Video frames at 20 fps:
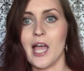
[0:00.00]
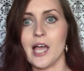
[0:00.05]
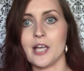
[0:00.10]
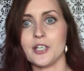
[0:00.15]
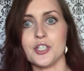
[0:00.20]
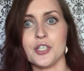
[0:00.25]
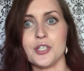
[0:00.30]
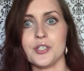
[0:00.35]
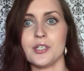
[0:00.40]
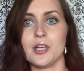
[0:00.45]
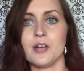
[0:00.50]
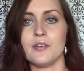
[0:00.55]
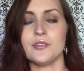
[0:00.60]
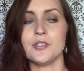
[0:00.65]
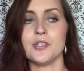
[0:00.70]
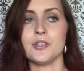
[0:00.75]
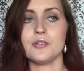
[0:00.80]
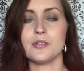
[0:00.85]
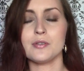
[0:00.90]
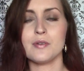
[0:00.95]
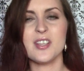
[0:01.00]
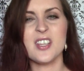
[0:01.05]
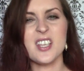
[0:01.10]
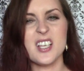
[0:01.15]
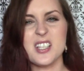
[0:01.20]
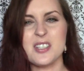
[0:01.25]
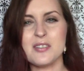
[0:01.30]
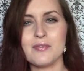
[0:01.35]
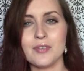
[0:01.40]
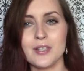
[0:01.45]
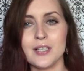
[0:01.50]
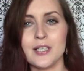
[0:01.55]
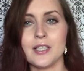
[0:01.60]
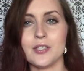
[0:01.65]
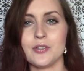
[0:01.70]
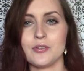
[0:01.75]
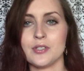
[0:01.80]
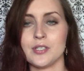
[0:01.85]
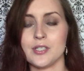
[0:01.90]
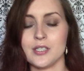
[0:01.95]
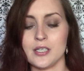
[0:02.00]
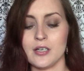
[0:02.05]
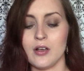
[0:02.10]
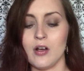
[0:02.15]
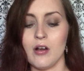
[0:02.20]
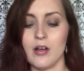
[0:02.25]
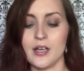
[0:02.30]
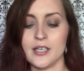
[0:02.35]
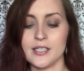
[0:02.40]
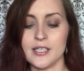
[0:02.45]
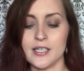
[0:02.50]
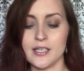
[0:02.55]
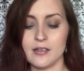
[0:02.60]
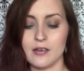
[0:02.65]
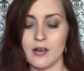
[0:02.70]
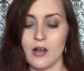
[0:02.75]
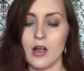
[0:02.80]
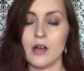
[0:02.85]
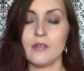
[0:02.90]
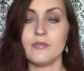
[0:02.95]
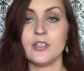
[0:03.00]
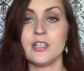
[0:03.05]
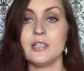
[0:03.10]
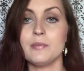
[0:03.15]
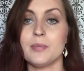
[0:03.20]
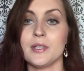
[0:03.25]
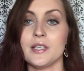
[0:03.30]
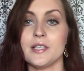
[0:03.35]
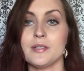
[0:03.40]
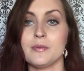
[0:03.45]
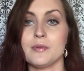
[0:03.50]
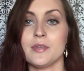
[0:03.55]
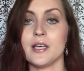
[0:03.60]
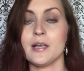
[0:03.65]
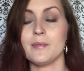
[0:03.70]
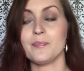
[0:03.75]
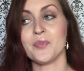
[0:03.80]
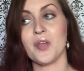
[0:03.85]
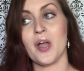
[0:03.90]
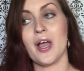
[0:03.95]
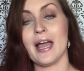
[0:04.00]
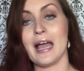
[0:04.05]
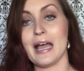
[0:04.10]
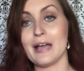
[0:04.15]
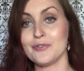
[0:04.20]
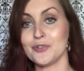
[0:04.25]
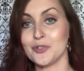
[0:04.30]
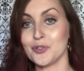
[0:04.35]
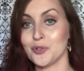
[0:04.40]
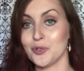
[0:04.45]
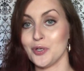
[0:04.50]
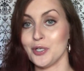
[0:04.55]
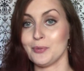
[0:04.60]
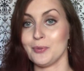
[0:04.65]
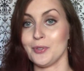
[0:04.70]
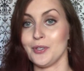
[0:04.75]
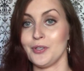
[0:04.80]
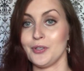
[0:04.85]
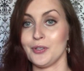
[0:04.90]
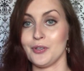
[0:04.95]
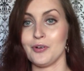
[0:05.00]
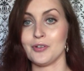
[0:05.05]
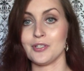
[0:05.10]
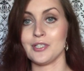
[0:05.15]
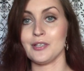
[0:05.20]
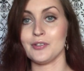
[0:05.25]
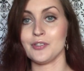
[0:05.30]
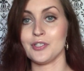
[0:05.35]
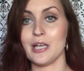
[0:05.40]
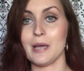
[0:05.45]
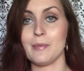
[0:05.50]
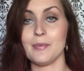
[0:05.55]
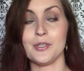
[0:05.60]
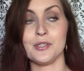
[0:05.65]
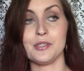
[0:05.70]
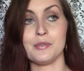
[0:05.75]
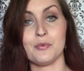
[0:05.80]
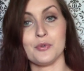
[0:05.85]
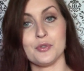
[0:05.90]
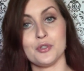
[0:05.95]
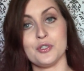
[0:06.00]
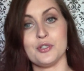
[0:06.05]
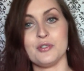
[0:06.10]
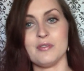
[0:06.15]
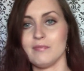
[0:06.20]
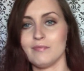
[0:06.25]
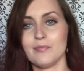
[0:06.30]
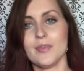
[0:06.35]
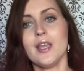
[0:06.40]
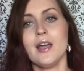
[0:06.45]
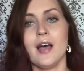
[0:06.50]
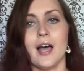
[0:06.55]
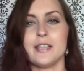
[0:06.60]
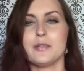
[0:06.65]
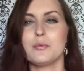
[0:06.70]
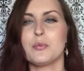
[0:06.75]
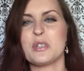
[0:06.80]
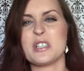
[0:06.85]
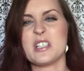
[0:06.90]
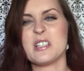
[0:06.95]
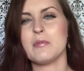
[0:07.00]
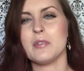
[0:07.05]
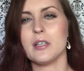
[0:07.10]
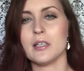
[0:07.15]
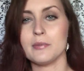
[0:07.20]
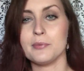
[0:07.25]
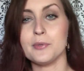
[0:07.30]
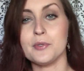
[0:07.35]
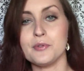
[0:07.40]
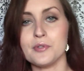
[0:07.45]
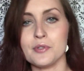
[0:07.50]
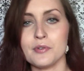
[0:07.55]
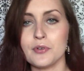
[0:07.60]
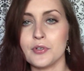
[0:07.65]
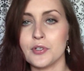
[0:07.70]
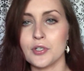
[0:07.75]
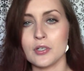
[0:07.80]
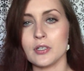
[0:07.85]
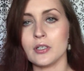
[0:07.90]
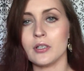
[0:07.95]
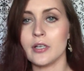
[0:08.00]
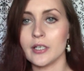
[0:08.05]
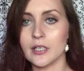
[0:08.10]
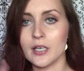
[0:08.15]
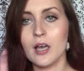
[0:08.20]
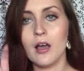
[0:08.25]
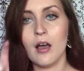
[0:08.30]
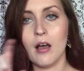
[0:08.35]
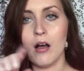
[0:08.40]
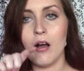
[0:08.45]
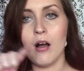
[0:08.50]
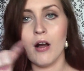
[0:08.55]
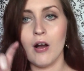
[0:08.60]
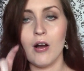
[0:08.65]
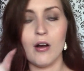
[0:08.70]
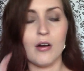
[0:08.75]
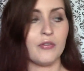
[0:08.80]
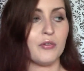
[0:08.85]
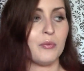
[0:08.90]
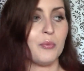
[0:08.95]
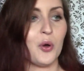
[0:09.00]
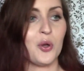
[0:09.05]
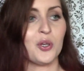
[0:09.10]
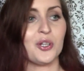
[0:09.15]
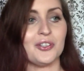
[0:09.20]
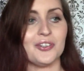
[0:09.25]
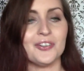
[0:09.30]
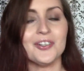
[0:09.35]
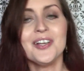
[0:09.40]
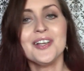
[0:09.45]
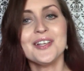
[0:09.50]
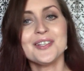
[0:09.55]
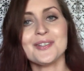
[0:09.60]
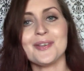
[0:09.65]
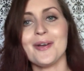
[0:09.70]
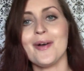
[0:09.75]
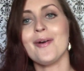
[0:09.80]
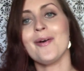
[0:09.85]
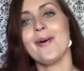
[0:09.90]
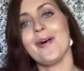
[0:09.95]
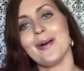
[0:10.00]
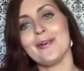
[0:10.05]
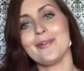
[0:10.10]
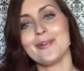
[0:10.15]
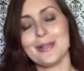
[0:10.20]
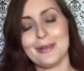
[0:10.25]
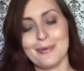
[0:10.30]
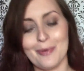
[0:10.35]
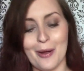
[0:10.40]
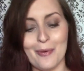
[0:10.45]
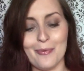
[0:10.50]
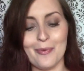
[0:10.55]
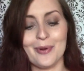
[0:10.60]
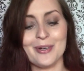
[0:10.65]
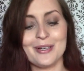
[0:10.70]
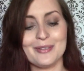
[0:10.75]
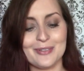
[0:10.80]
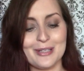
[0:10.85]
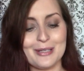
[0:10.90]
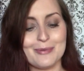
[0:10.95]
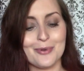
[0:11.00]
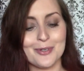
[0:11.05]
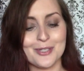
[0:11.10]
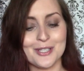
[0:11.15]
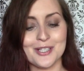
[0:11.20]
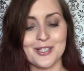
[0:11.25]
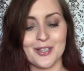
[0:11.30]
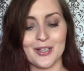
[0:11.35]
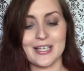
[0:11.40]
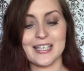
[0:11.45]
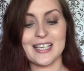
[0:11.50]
add your stuff to. So I think it's a really interesting idea. I'm really pleased with it. I haven't tried one of the cocktails yet, because I didn't want to seem like a boozer and show you like half a bottle. So I really wanted to